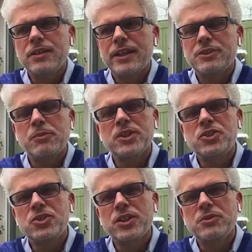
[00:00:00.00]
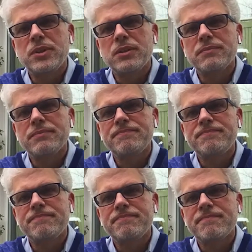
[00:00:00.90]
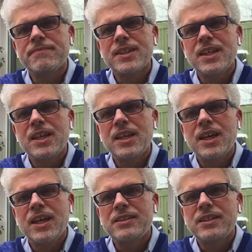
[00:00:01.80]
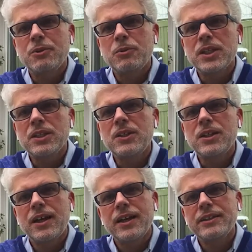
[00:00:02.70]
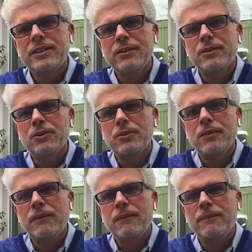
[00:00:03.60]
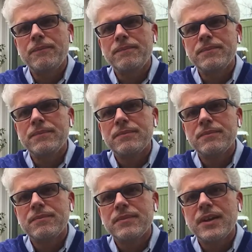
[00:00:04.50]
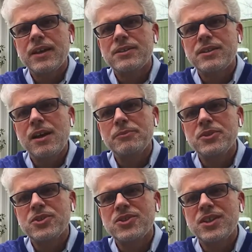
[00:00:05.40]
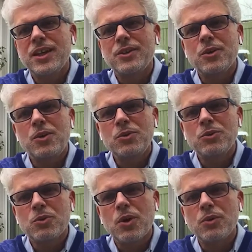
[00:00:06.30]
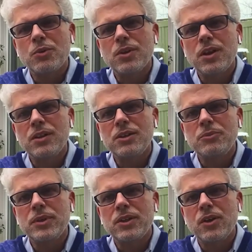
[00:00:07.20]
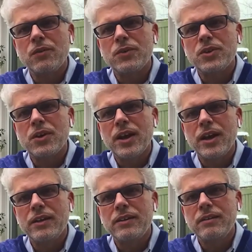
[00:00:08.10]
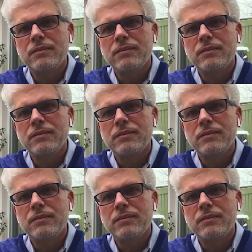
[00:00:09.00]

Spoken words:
as much judgment, and say, what could I do, as Tom used to say, to hold growth a little bit over their head?